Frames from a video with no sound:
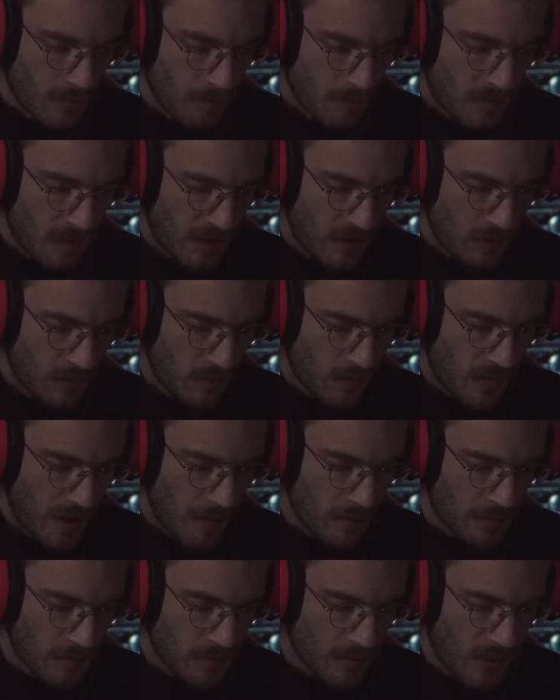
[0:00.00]
Benny
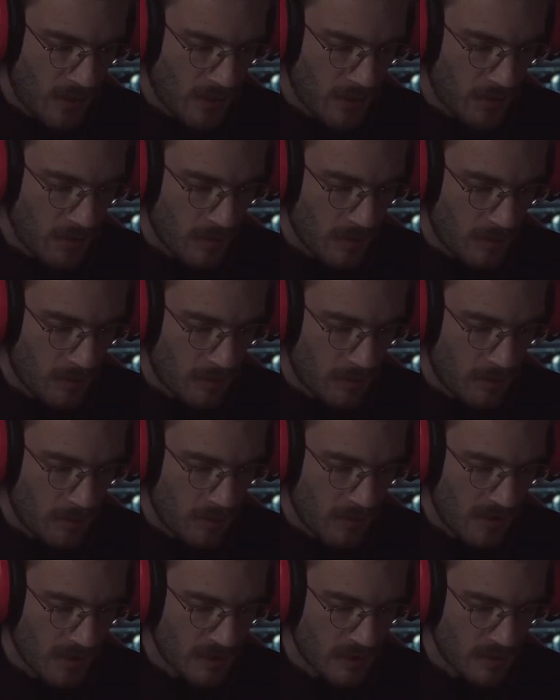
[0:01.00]
wrapped around him
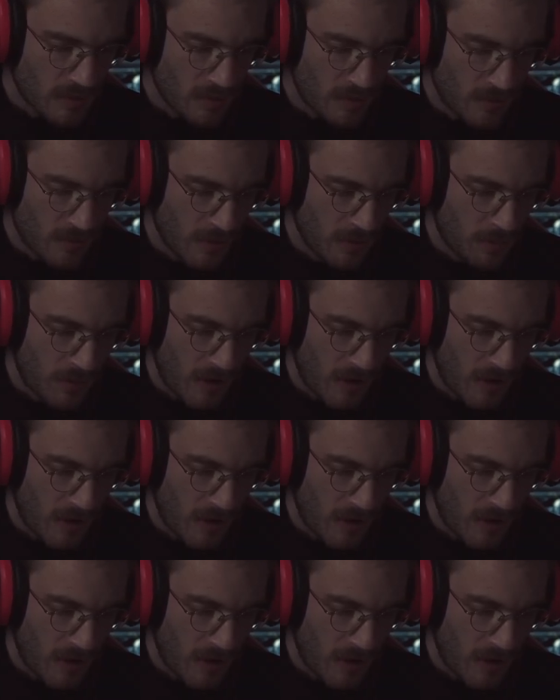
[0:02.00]
with